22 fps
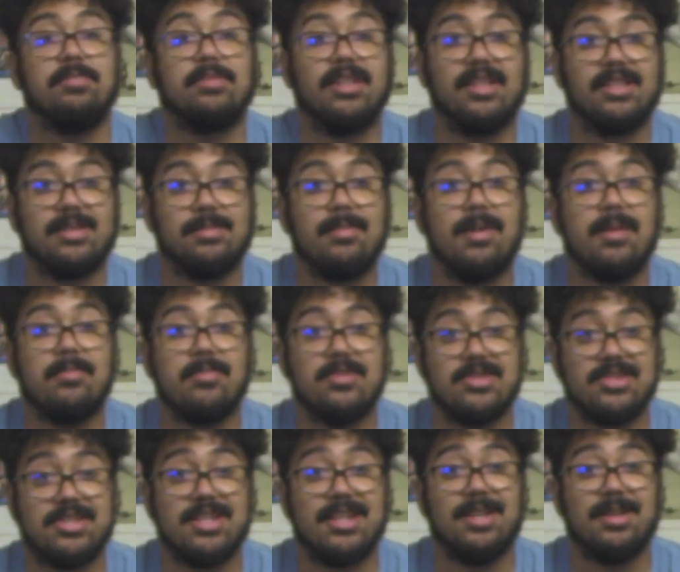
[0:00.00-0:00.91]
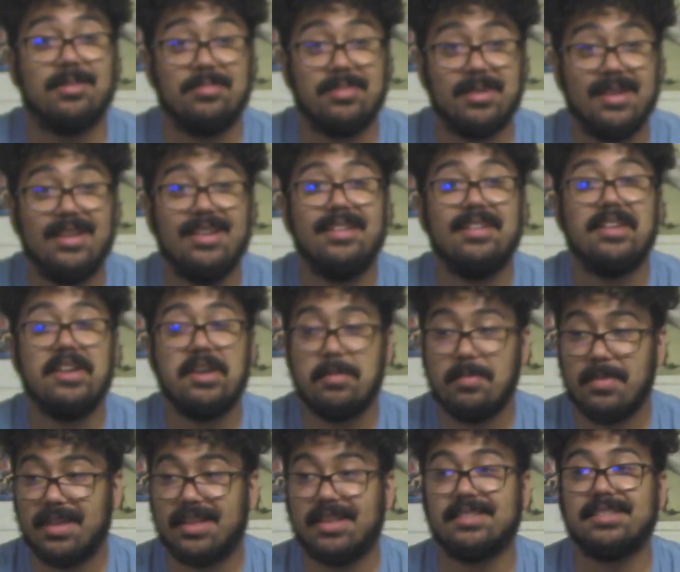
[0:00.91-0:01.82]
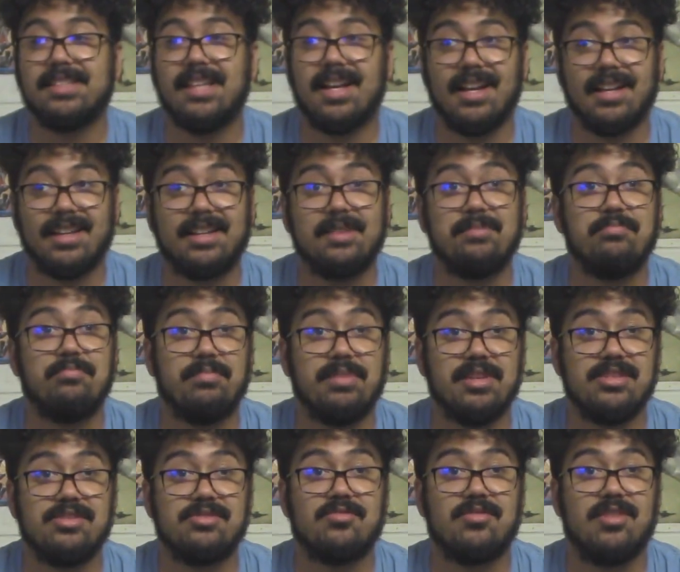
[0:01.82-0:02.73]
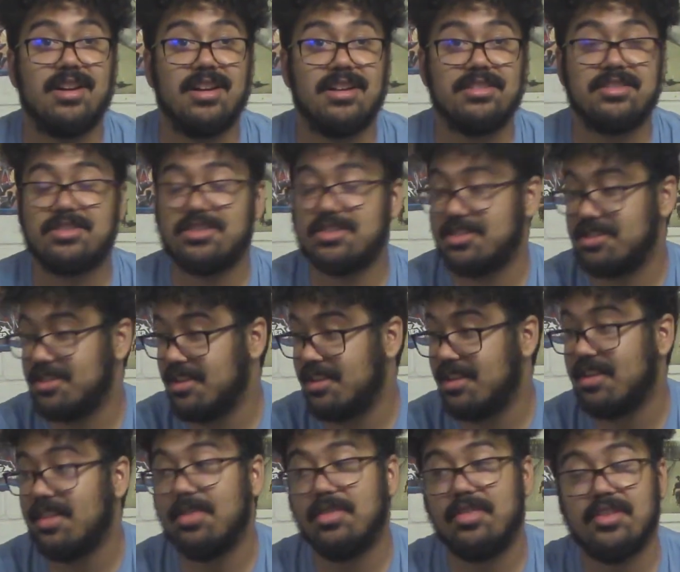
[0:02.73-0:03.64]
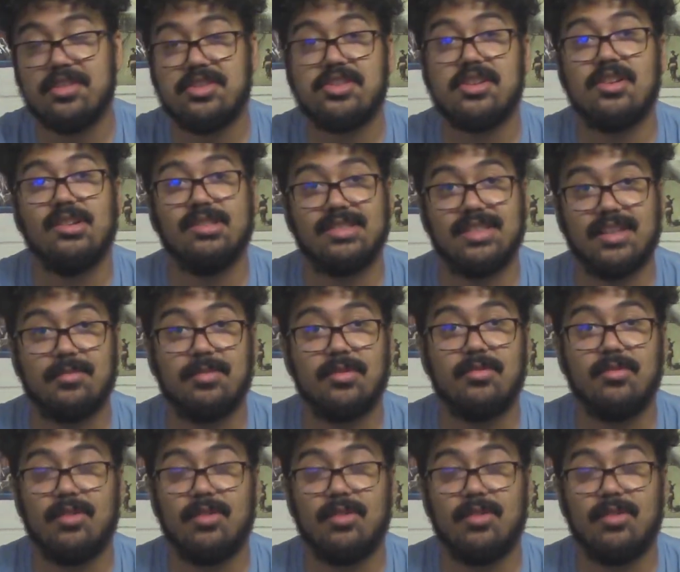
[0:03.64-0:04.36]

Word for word: Plus membership. Because now I can binge watch the shows I've been